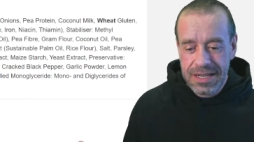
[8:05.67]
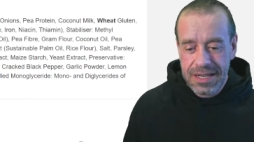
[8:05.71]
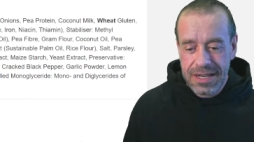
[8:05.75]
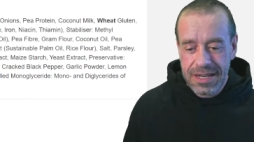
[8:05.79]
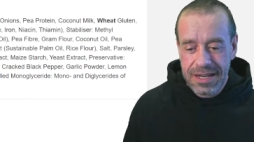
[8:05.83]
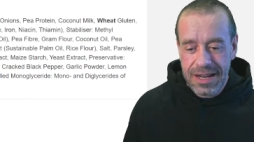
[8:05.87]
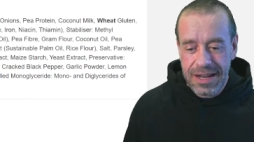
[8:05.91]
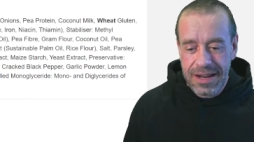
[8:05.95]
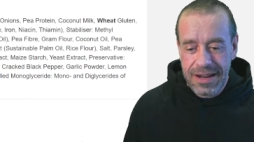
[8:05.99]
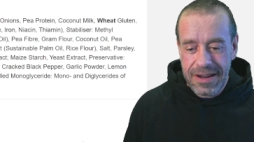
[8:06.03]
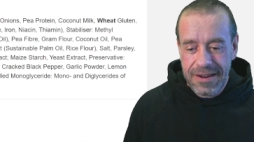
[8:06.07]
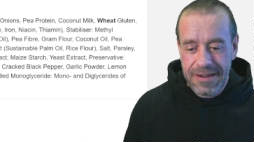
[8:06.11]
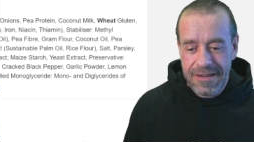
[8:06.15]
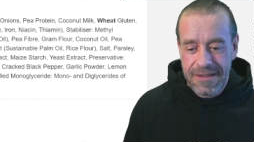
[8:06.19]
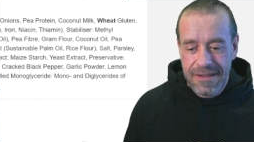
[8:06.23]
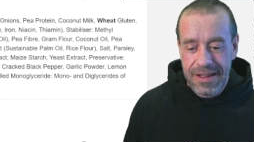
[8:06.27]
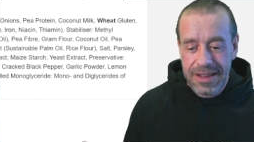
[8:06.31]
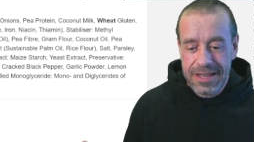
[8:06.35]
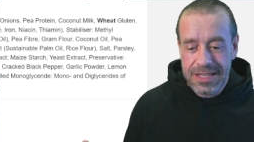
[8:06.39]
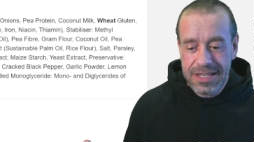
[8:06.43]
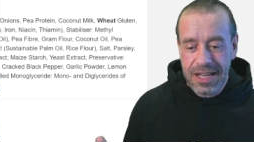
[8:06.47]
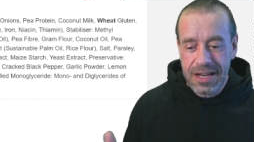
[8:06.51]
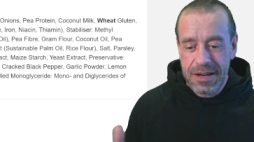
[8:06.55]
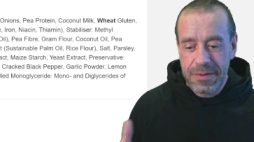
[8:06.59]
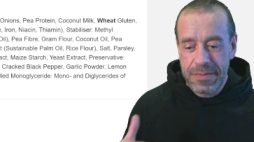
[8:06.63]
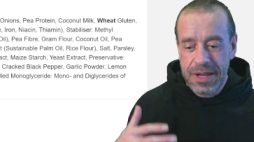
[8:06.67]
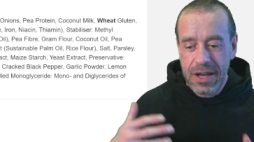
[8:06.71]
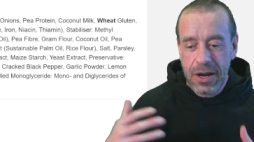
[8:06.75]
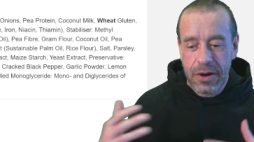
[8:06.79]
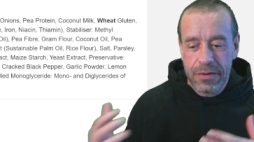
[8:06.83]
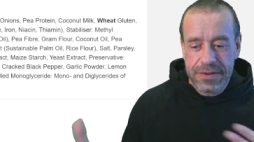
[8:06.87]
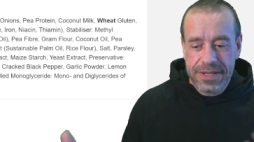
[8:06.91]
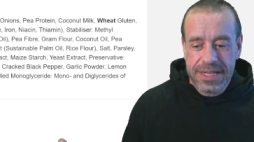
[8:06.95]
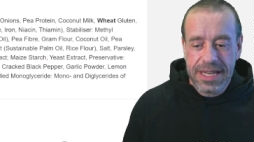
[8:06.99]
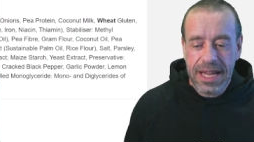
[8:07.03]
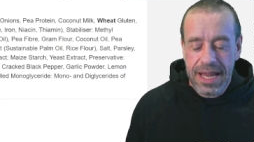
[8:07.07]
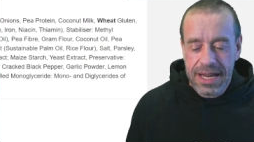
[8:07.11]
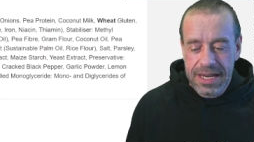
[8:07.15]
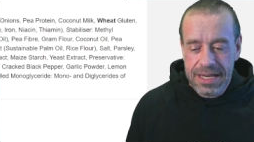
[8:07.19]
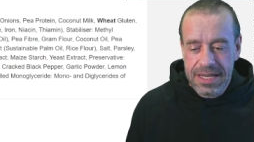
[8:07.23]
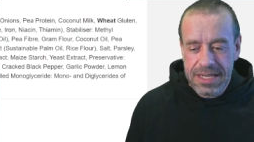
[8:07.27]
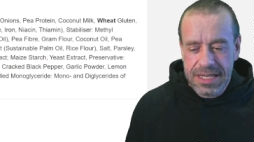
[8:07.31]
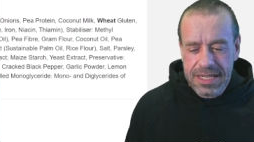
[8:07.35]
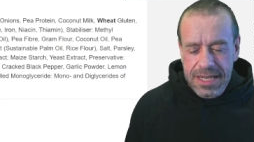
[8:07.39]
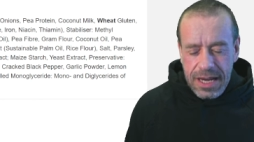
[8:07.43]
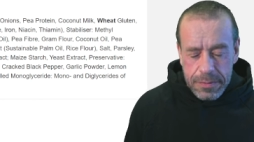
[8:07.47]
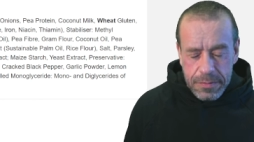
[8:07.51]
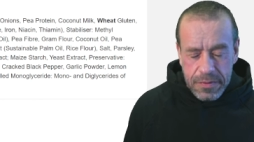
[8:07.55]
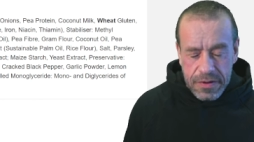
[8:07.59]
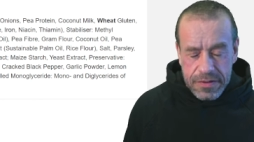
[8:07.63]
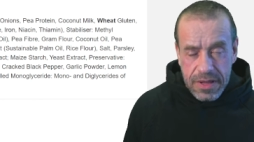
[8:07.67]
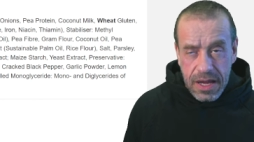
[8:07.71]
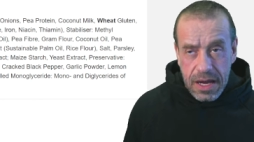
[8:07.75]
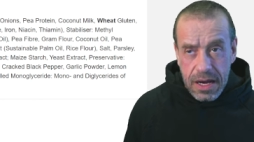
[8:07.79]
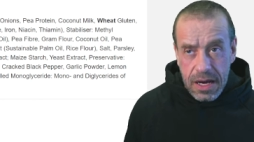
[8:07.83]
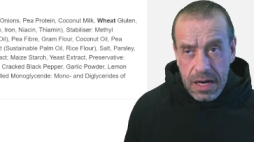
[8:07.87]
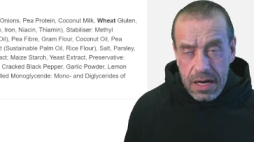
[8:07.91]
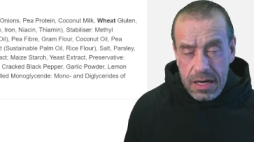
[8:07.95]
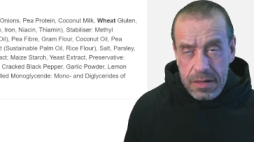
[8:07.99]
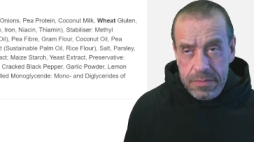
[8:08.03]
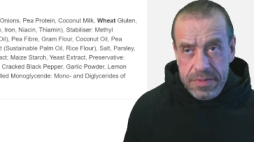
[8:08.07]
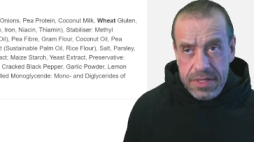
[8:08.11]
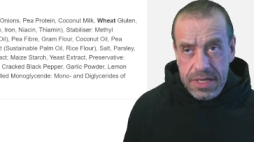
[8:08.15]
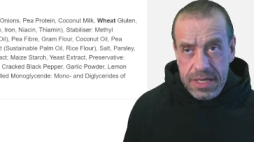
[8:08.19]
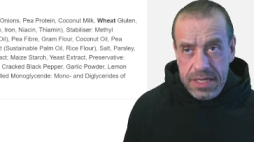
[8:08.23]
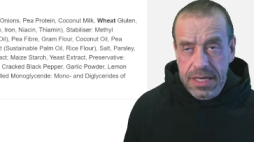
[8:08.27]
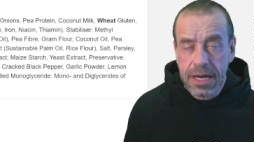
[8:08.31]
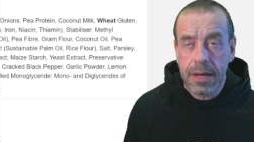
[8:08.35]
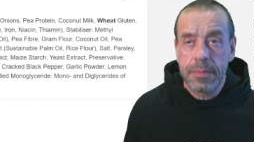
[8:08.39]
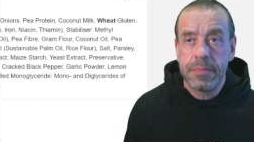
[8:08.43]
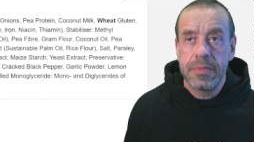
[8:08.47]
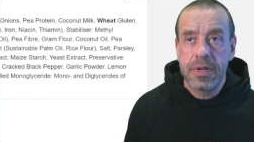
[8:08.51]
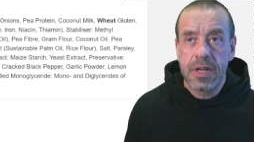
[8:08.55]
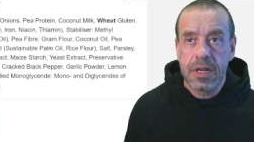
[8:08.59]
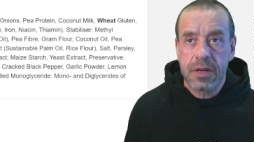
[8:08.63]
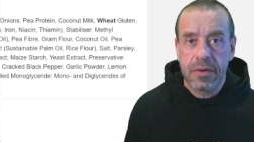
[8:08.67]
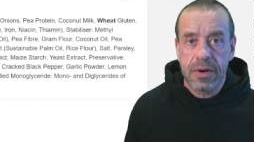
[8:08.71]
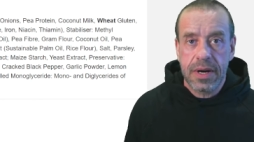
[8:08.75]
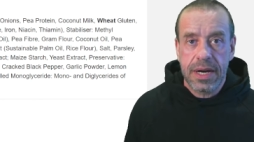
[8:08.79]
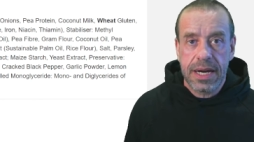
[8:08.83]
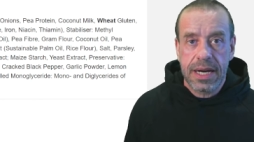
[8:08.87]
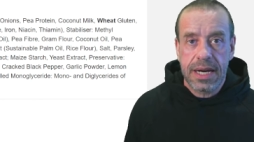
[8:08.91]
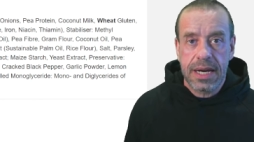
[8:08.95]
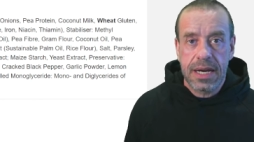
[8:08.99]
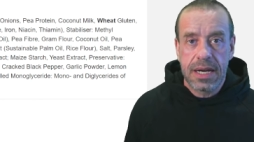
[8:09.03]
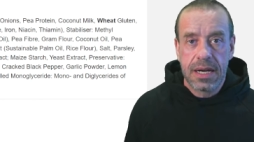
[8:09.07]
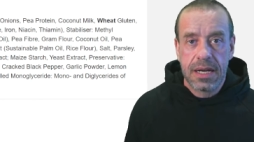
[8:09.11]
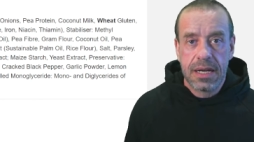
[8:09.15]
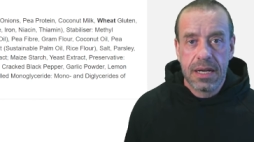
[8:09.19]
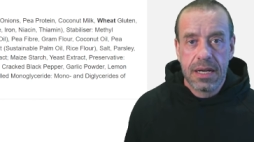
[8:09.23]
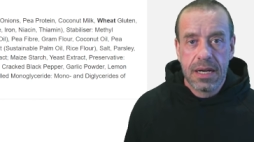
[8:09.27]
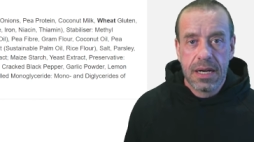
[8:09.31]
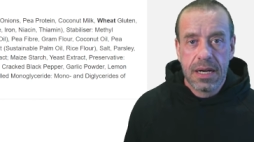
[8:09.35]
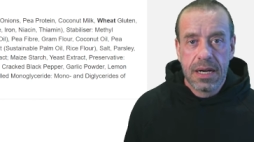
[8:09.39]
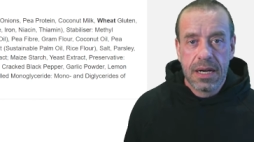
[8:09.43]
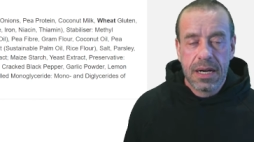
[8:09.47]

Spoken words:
you know, it's going to be offsetting some of the harm to some degree.